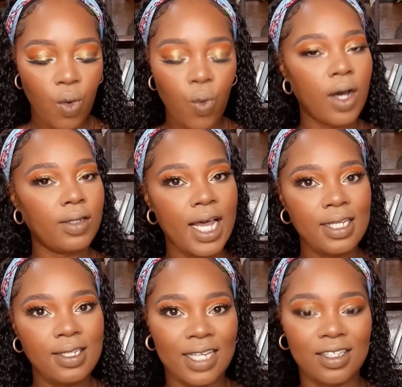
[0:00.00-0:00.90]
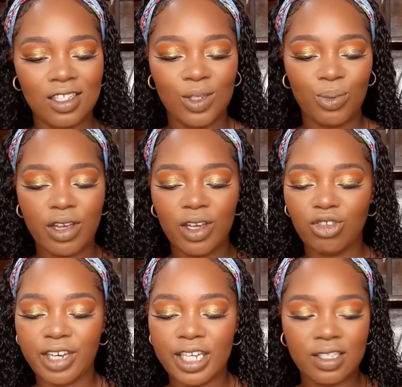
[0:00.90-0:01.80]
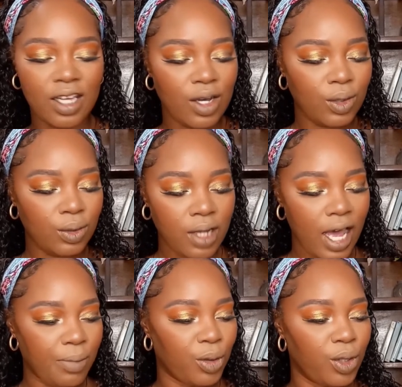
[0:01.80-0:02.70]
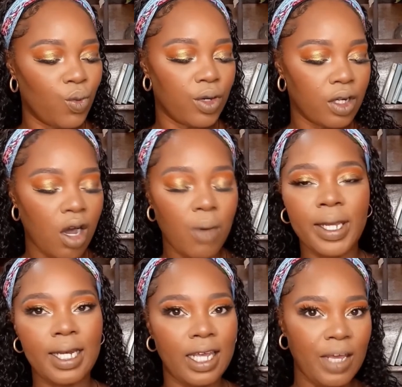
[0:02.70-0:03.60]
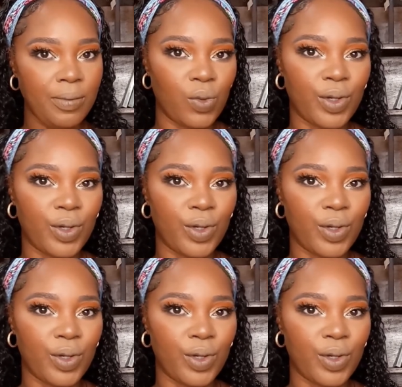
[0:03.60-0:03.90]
While that setting spray dries down, I'm going to work on my lips.